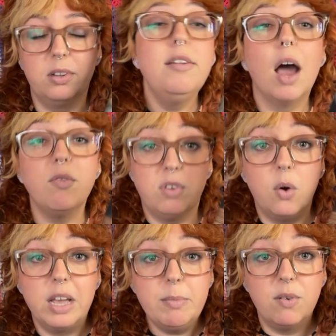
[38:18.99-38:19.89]
Now,
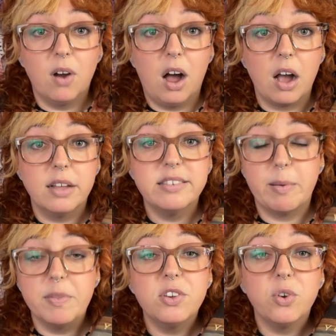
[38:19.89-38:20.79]
don't get me wrong. Some
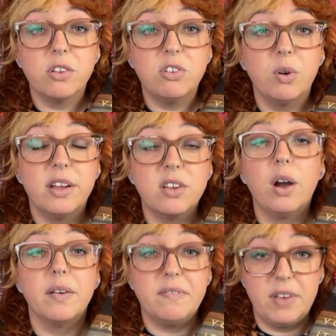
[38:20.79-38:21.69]
of the short stories
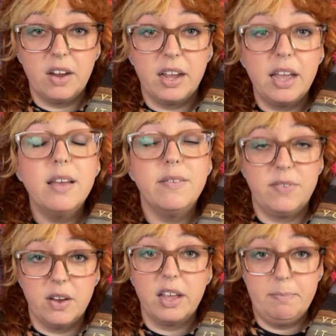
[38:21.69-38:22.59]
are very,
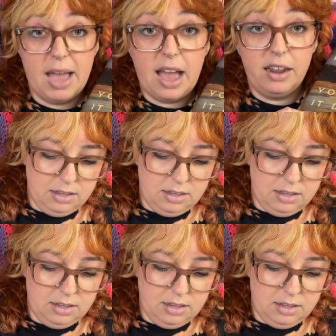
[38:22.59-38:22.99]
very bad.